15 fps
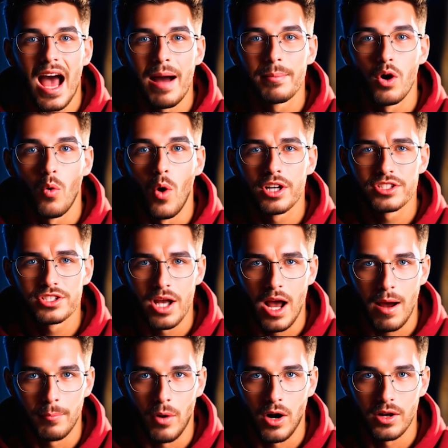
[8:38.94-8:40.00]
the white
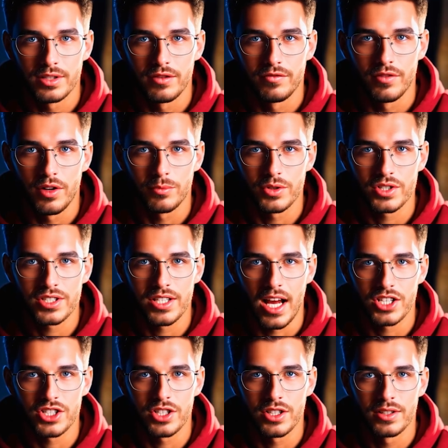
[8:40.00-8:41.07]
check mark to confirm your
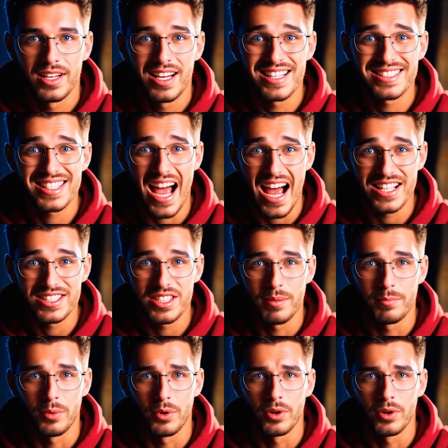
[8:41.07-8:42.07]
selection. It's that simple.